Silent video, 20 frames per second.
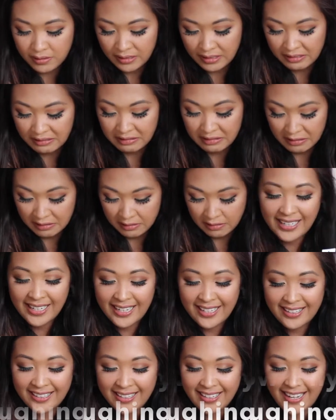Eat this.
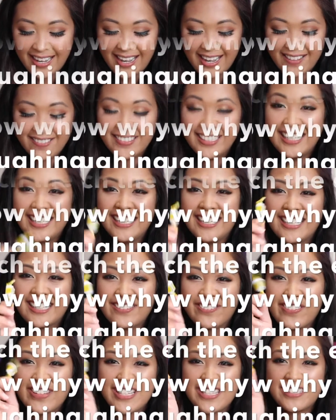And then I have like
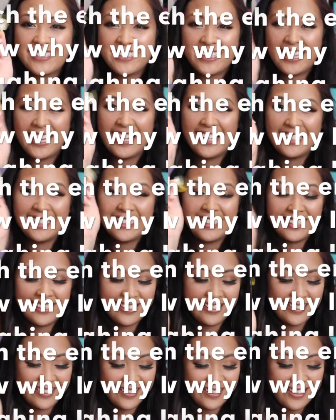a piece of candy
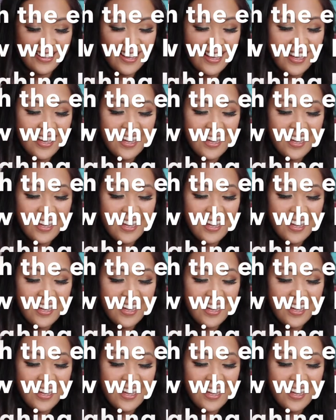here.